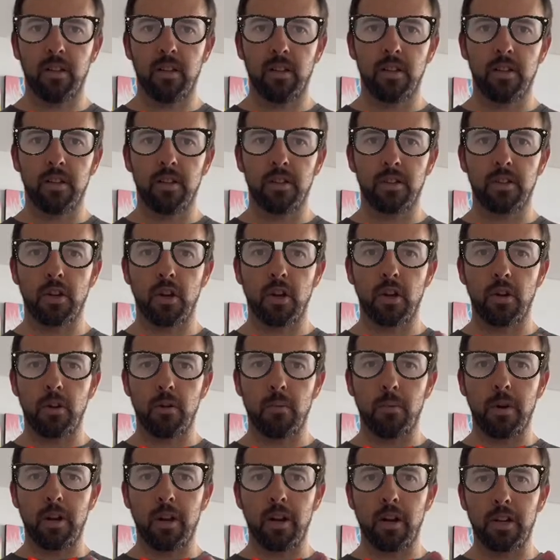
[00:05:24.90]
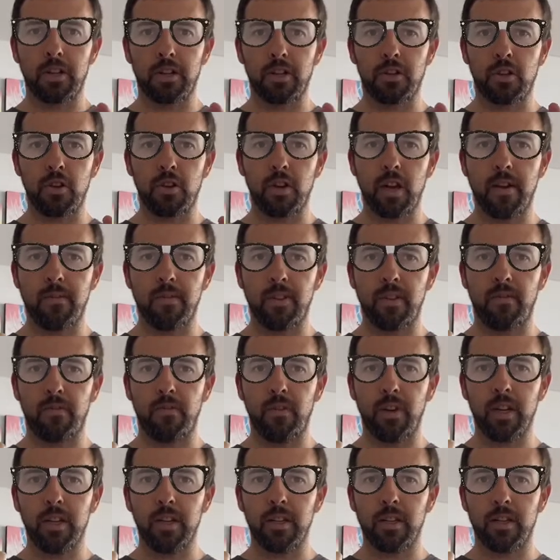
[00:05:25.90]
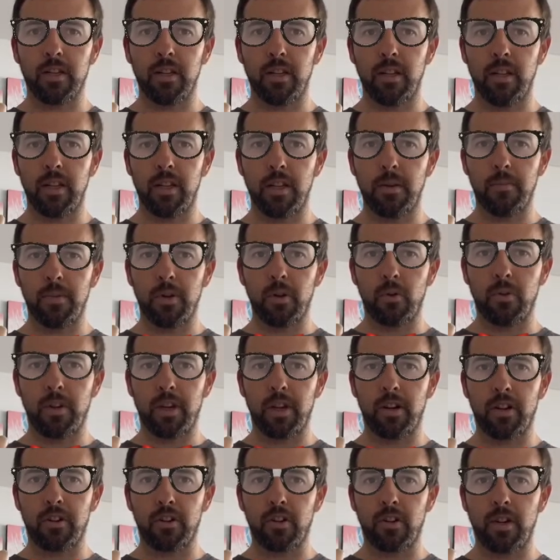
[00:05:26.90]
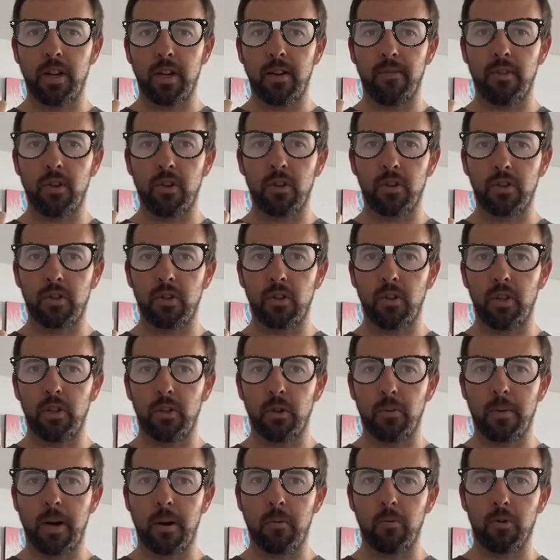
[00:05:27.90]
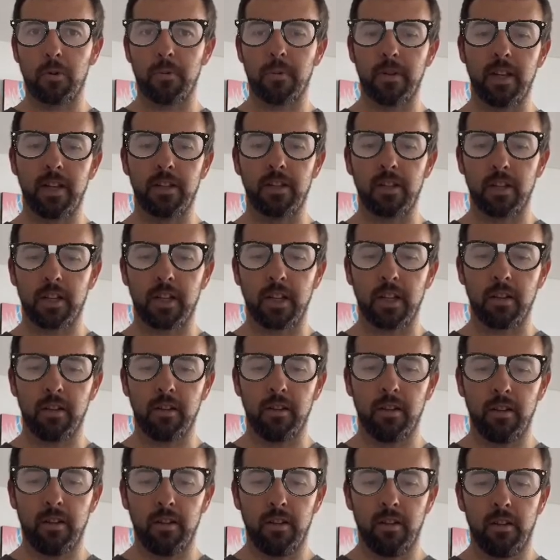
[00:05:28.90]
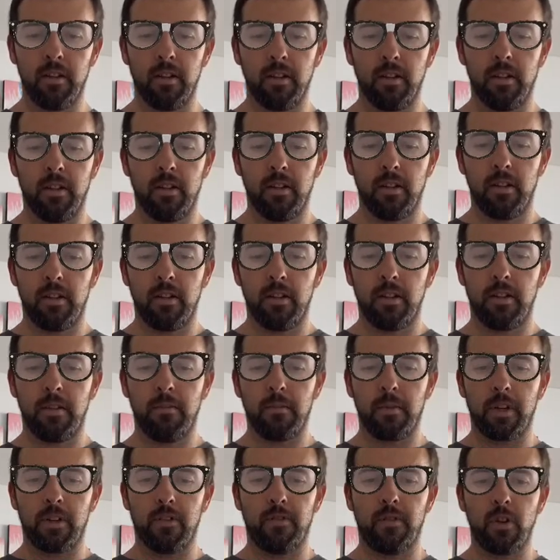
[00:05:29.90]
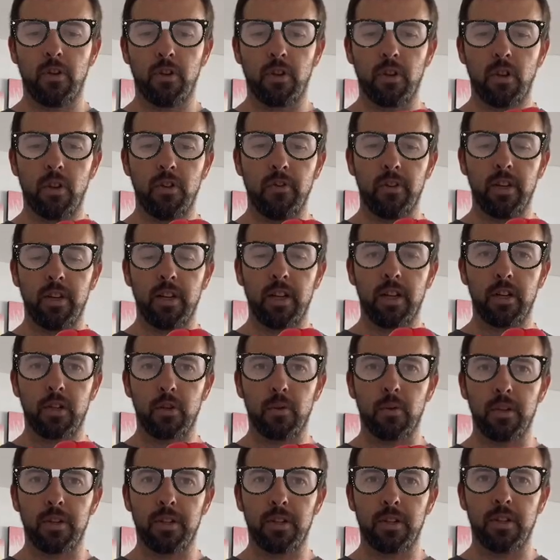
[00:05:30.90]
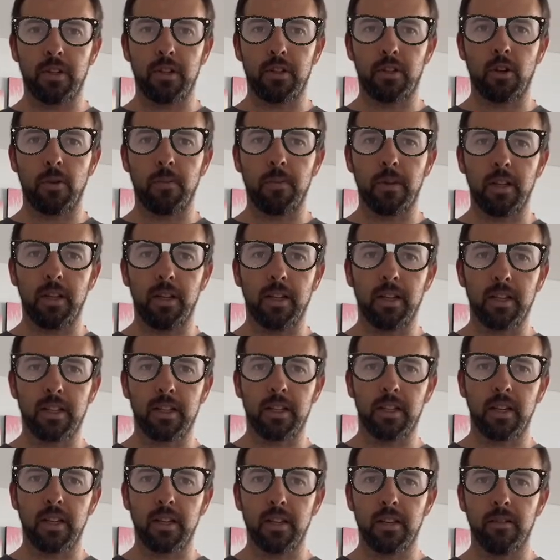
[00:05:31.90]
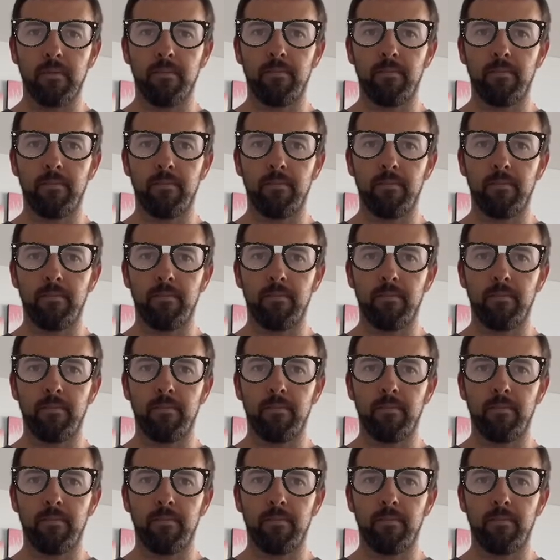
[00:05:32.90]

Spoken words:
So I just don't have the feet in the middle there. I don't have those two little bubbles, but that's okay. I'm going to fold it over and twist the top of the legs together.